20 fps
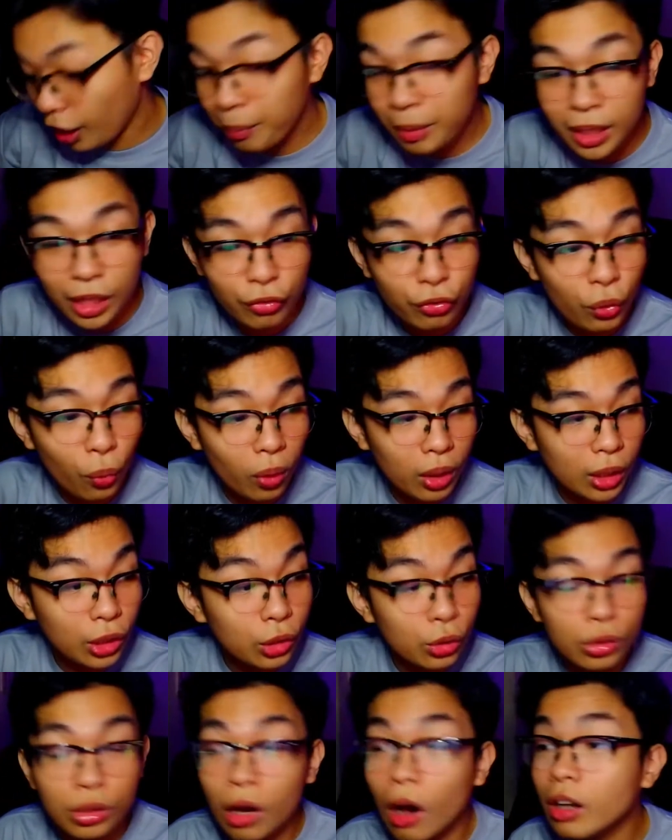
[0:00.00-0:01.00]
I mean, if you want to
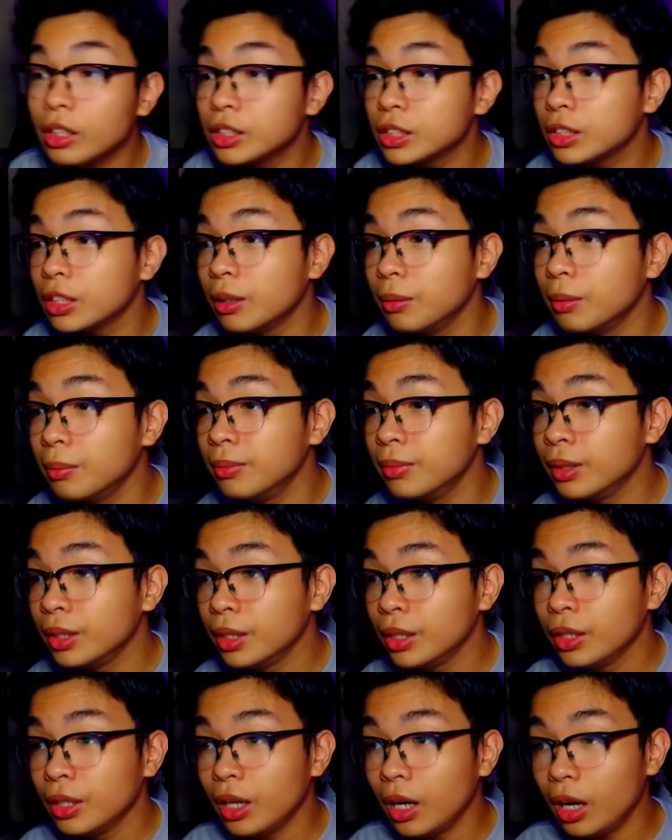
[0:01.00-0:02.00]
do
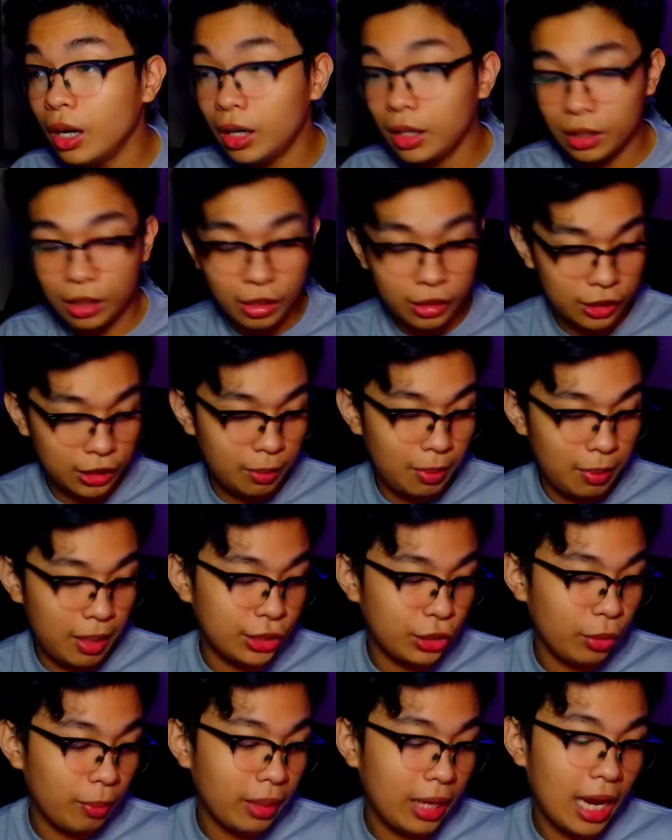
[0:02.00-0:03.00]

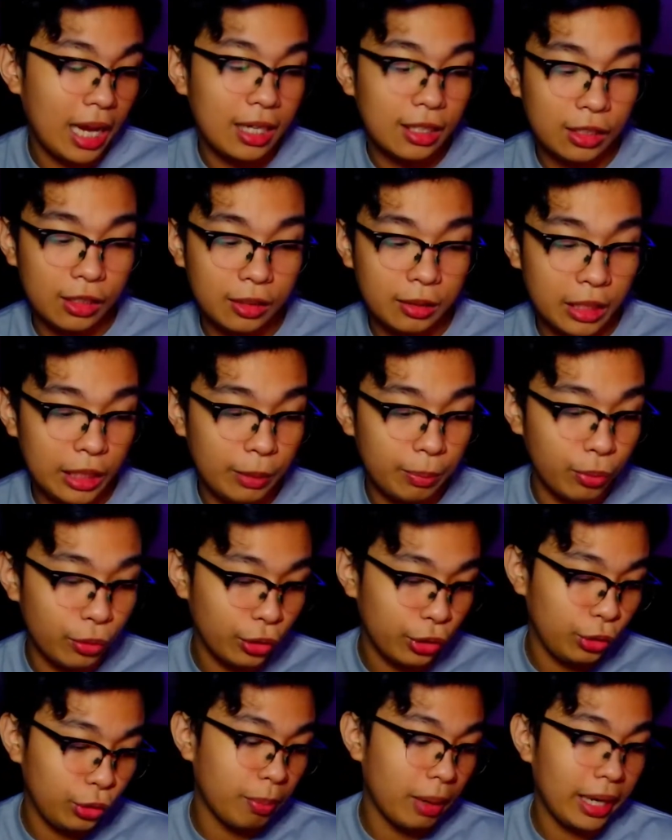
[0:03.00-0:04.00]
customize your mechanical
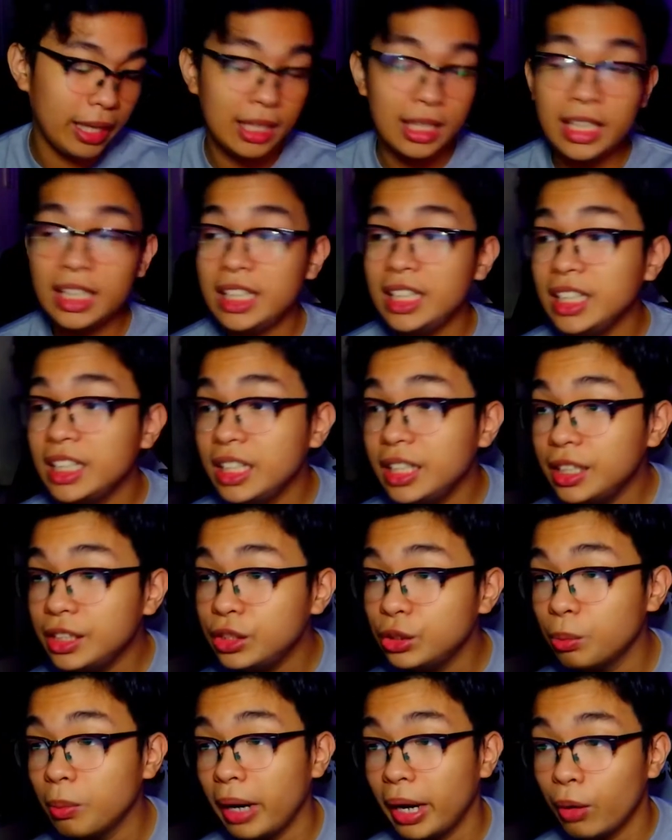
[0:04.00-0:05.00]
keyboard, you buy
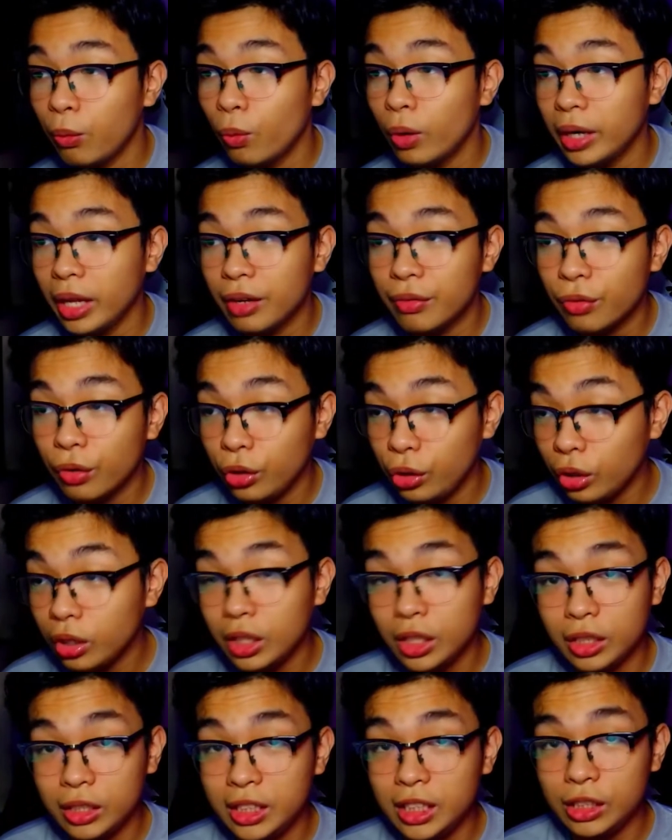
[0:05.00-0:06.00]
keys, you buy whatever, you're
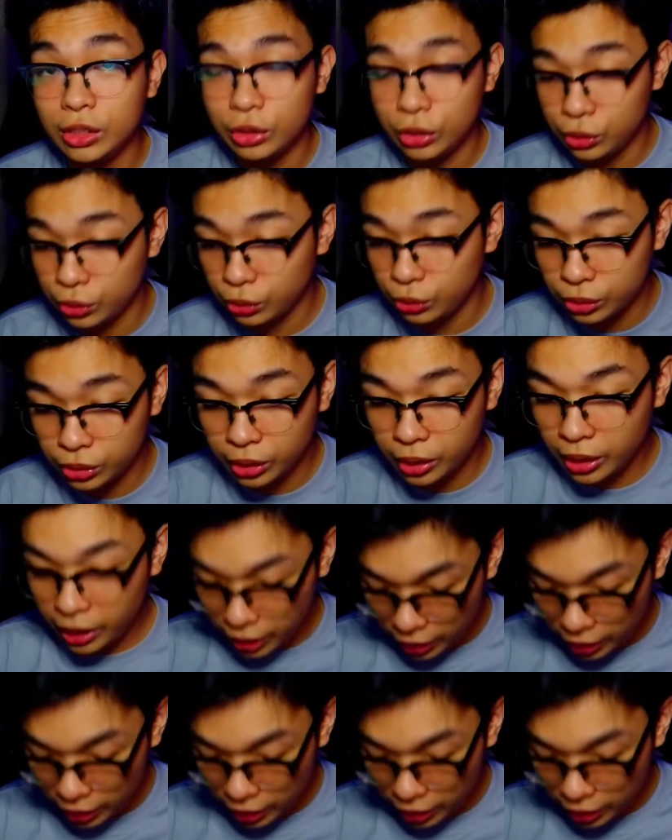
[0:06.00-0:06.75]
gonna need to use